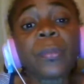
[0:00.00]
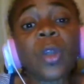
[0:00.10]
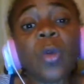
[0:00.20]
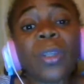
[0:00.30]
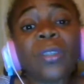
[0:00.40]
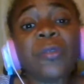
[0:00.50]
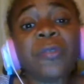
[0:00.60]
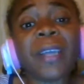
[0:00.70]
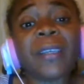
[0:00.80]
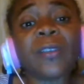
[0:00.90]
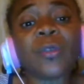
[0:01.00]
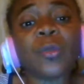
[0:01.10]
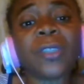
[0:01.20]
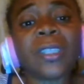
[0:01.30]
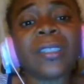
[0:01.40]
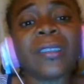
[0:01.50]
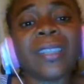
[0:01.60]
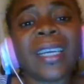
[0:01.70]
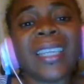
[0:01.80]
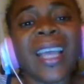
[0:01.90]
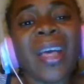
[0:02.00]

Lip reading: What you find in the school setting is that